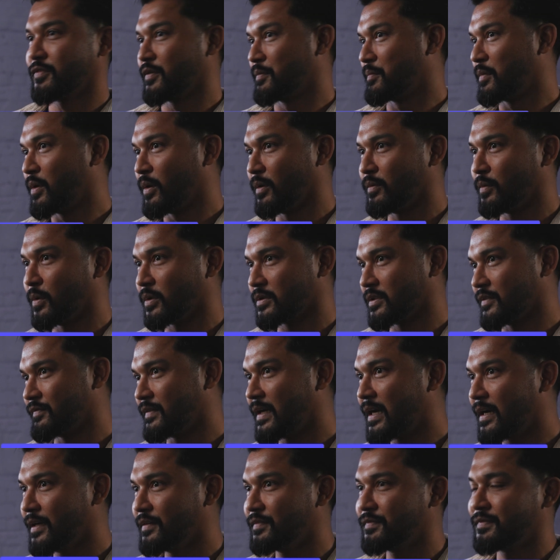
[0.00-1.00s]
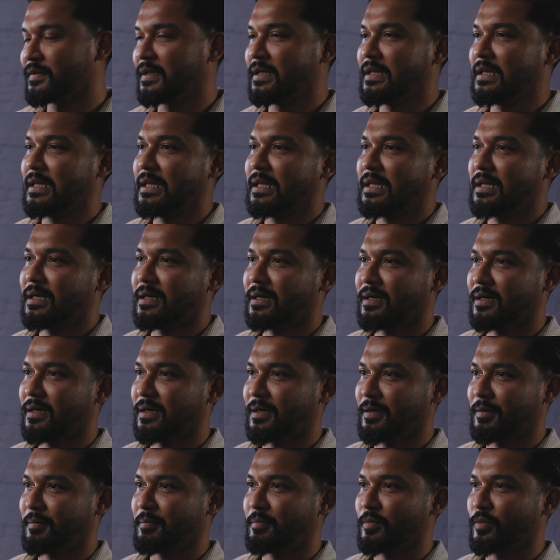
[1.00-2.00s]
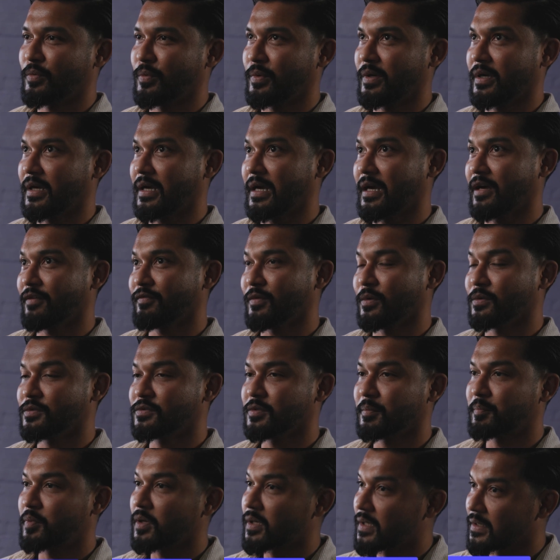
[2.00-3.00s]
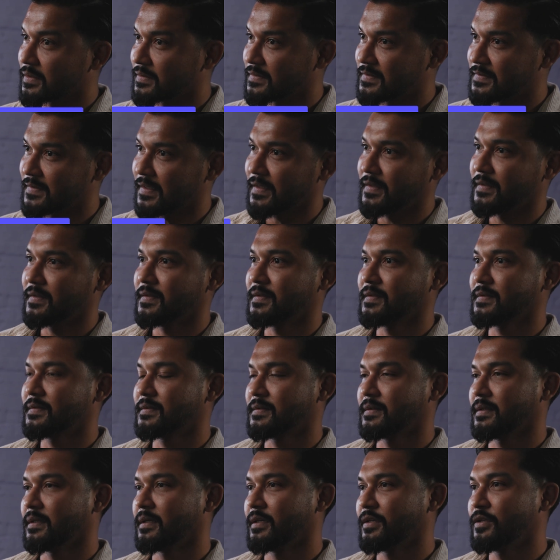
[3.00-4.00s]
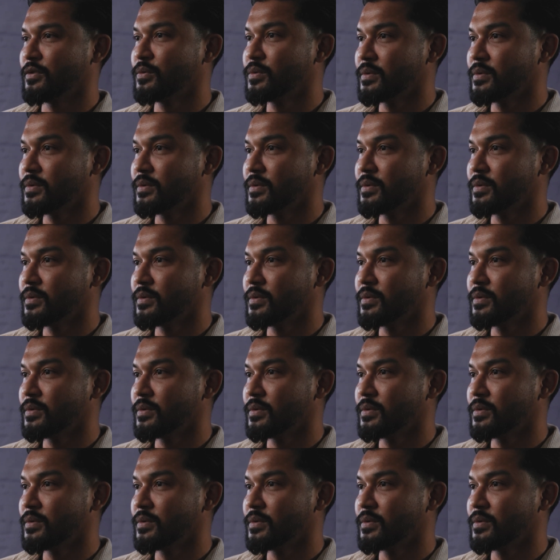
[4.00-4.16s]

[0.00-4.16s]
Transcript: from all walks of life. We have also product designers, a